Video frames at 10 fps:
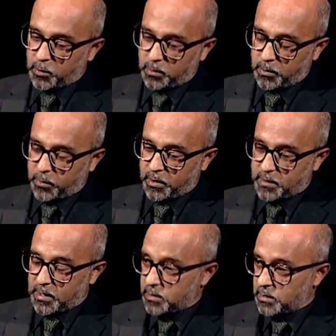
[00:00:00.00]
one of the
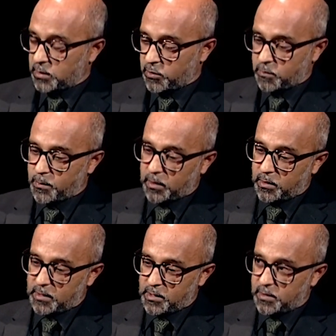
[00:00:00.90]
second generation
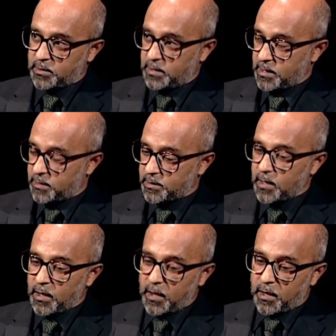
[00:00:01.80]
Bangladeshis. Bangladeshis, yes. yeah.
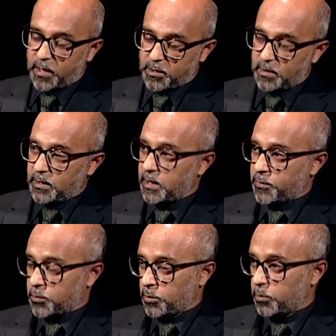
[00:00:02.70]
I actually left
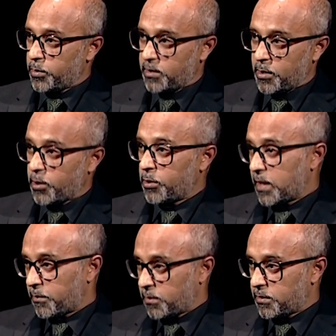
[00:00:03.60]
school with no O
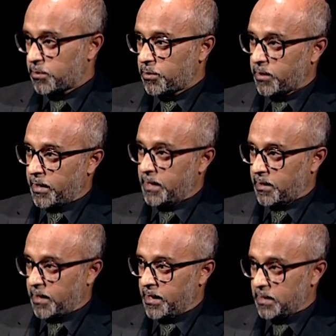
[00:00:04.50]
levels or A,
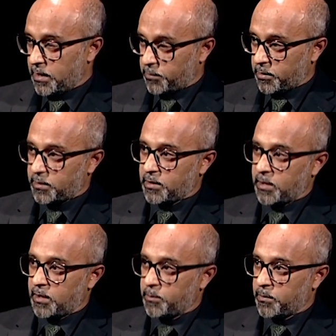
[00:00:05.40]
A levels because
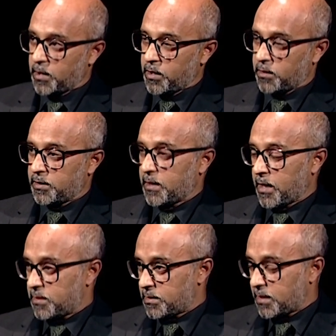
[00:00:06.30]
um, at,
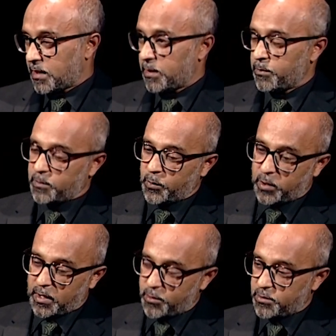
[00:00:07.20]
at, the time
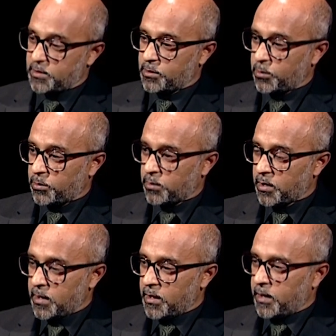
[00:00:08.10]
when I was in school,
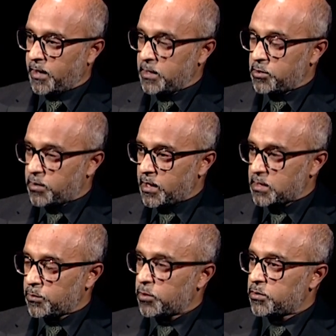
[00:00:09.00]

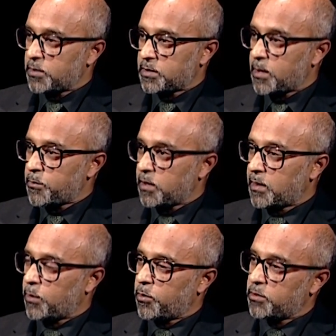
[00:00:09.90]
education was not something
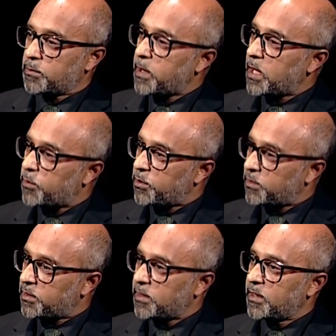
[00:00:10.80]
that was on
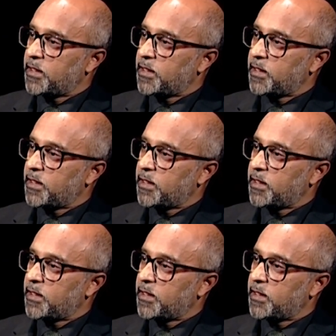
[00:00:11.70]
parents'